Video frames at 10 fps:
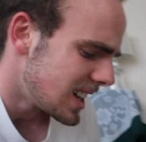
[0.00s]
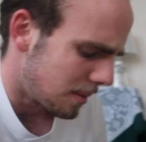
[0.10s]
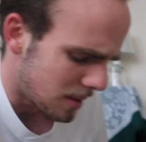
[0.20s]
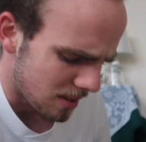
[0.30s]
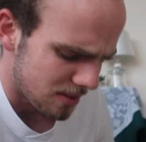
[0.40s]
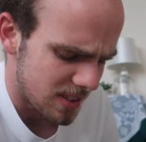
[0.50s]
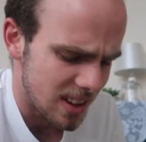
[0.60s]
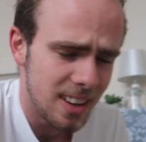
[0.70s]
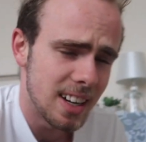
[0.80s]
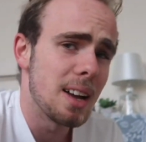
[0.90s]
I'm not
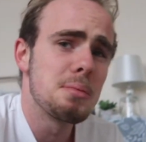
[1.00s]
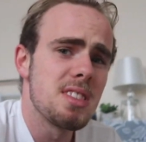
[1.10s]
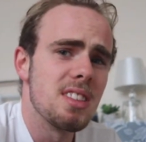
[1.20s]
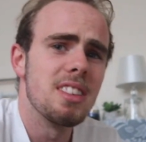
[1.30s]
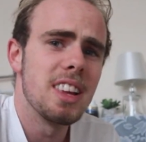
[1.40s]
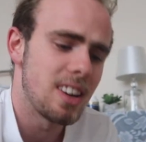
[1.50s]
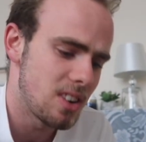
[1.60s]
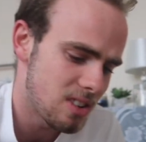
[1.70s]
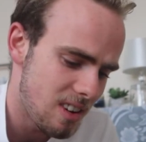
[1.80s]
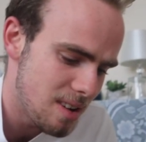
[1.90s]
feeling absolutely
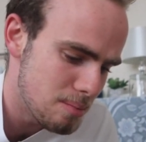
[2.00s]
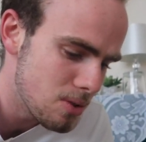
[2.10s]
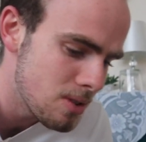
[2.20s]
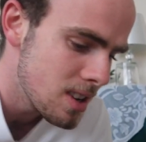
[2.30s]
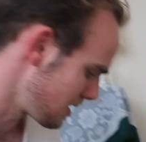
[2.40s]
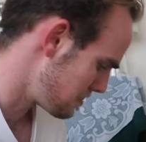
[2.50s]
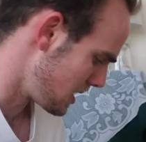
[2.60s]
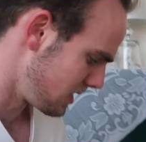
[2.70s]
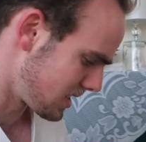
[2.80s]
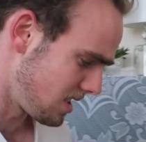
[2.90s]
incredible. Got a
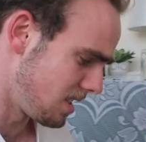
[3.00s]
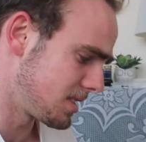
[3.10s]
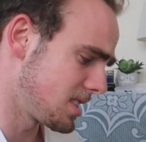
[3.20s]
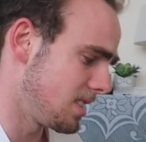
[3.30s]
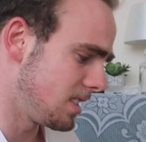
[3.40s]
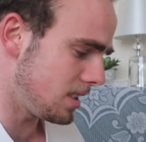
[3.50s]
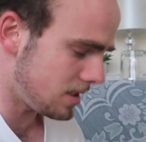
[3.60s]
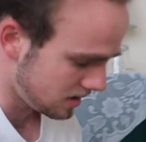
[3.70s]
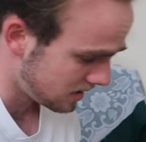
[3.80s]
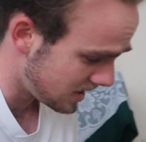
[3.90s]
bit of a cough, so
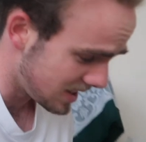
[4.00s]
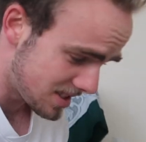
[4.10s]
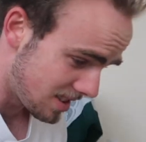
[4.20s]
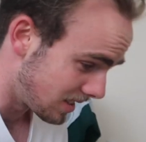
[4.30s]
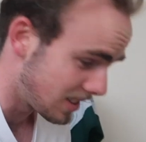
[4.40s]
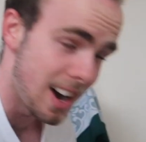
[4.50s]
it's not